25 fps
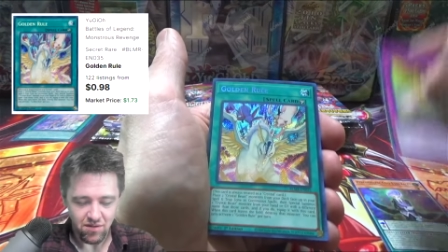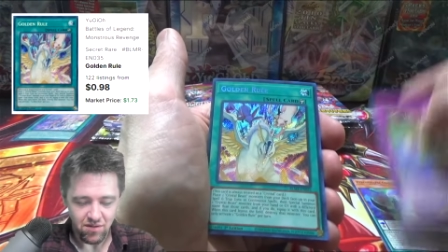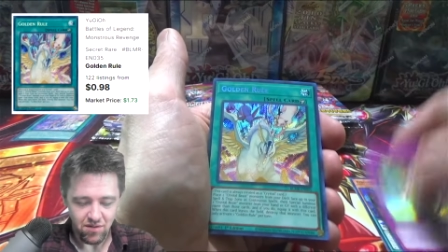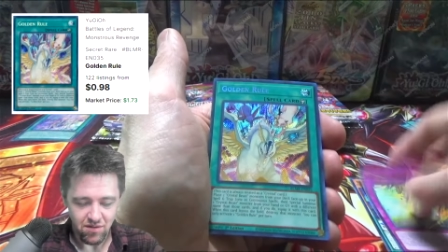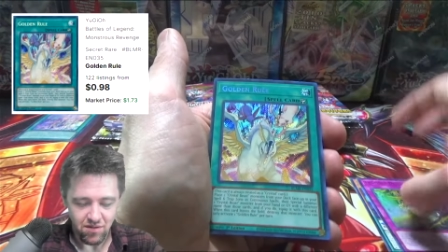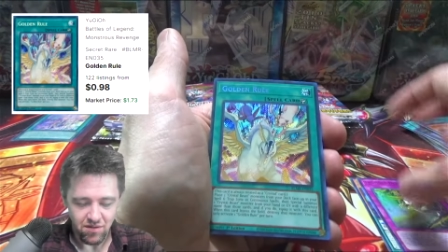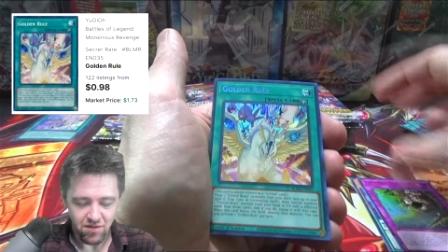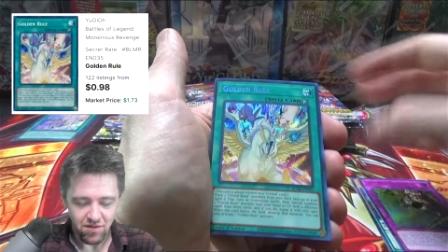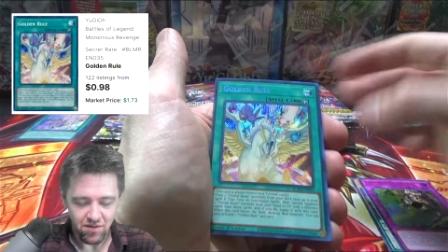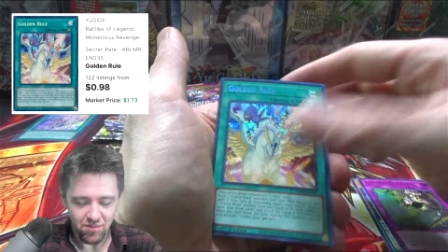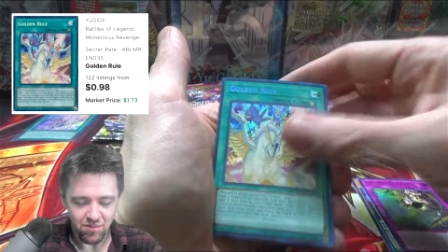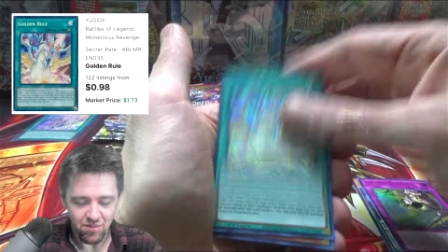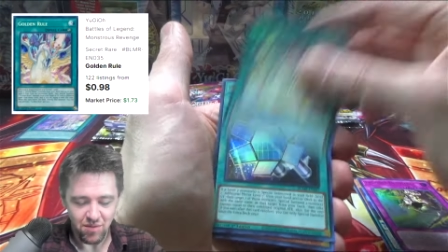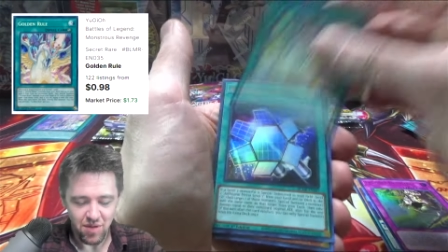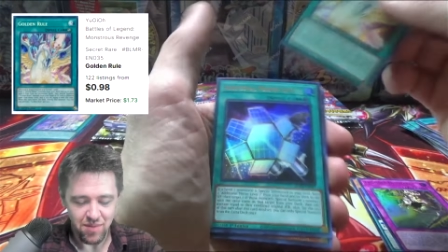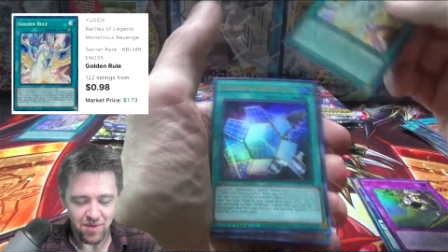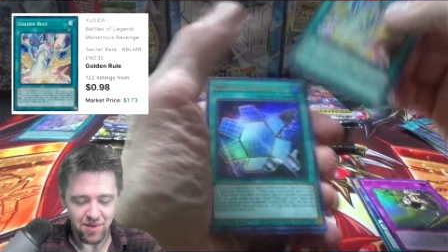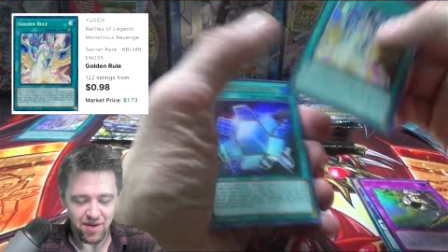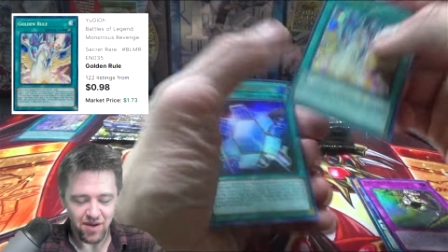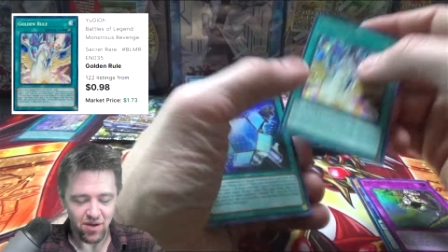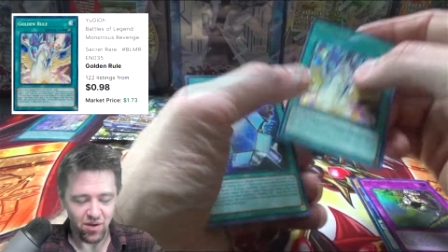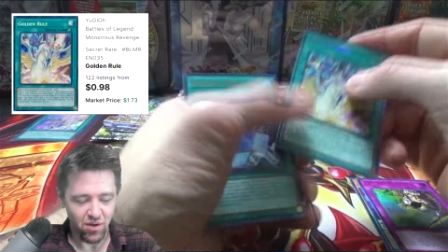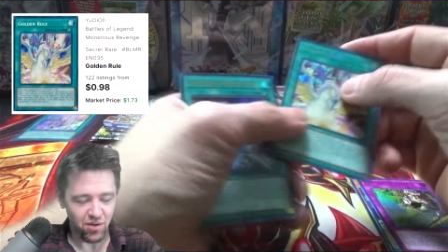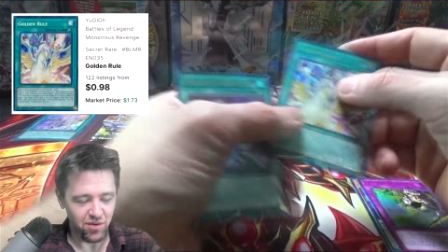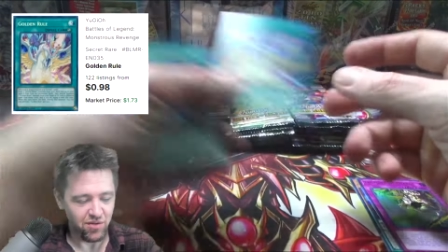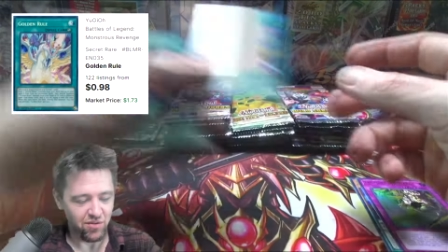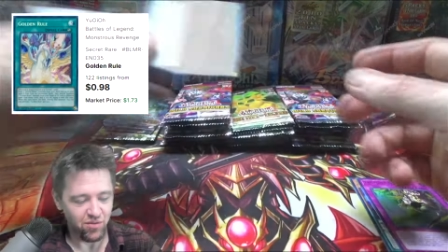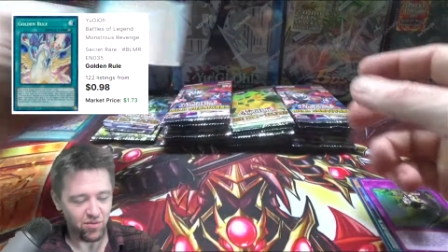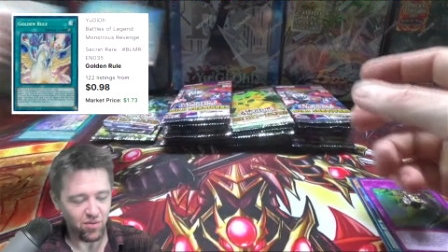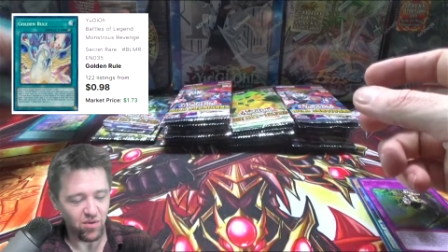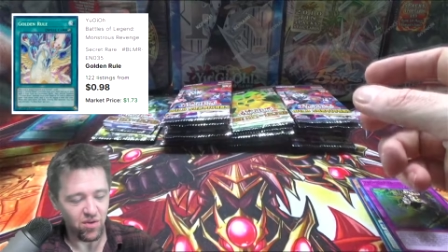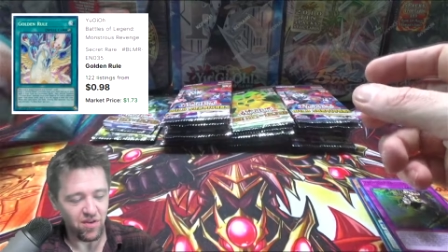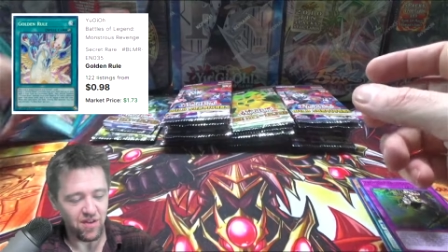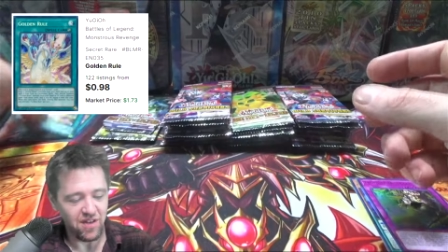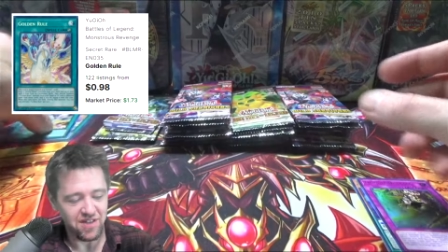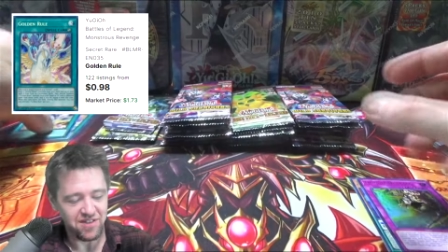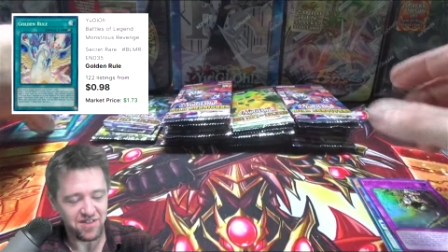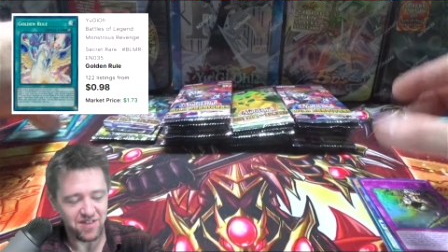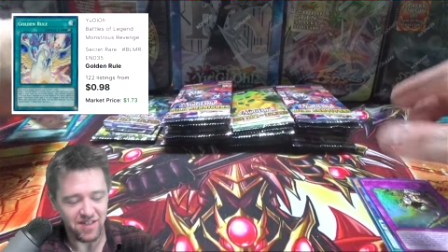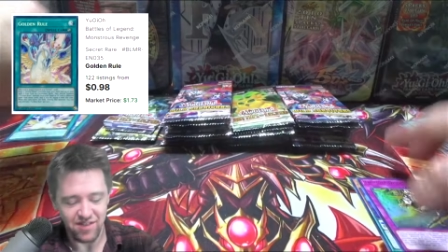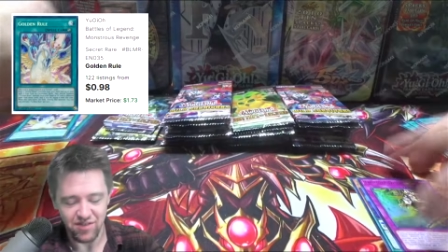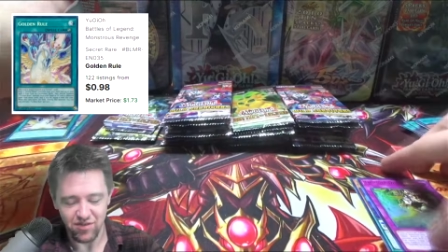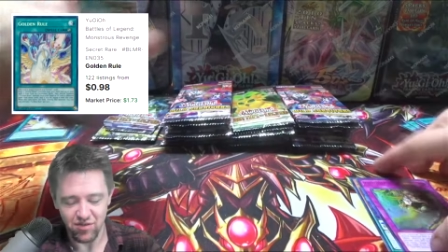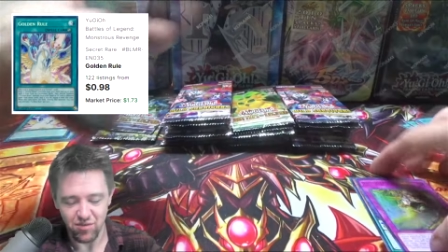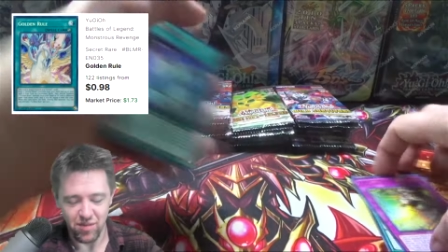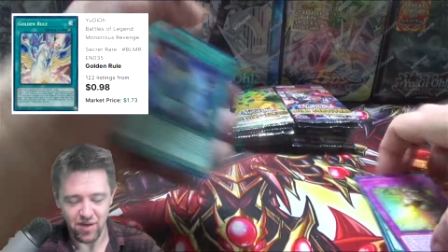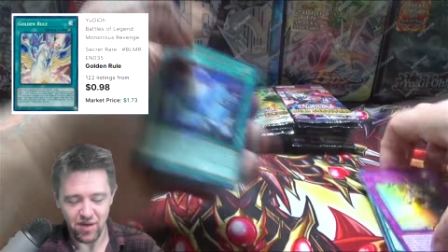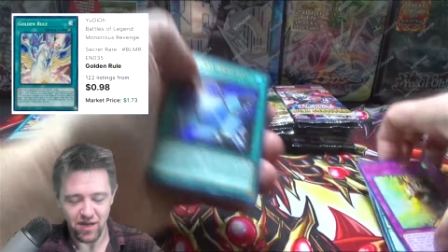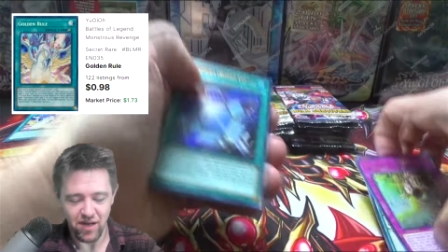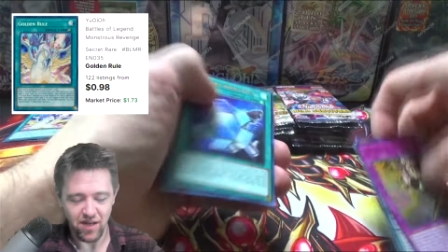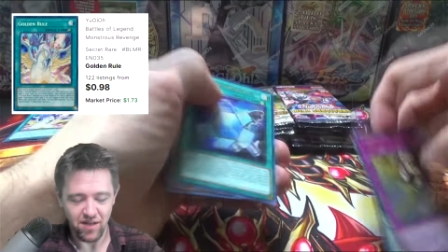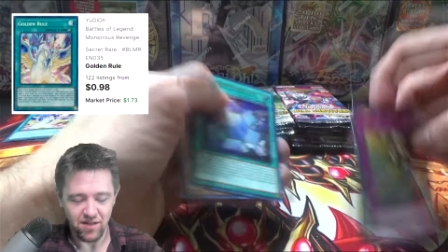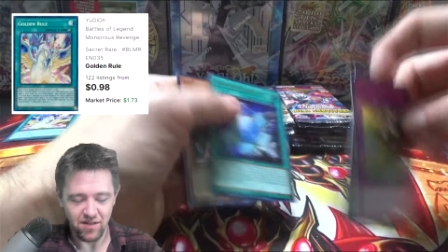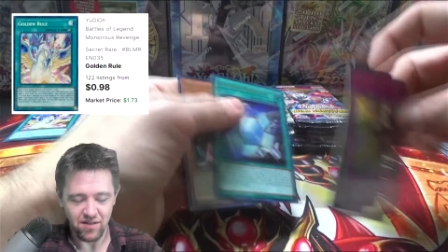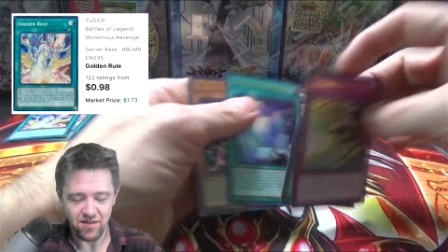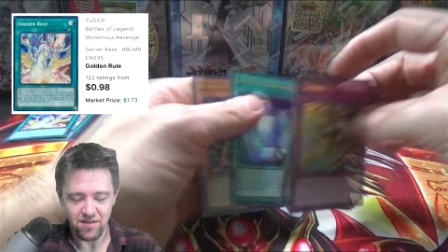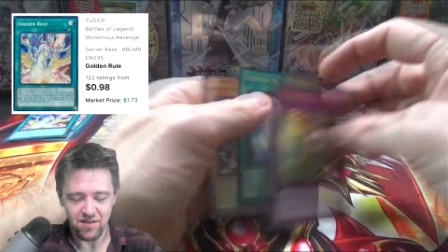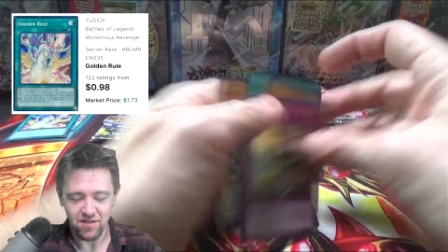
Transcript: Oh! Maybe a Golden Rule. That's not too bad.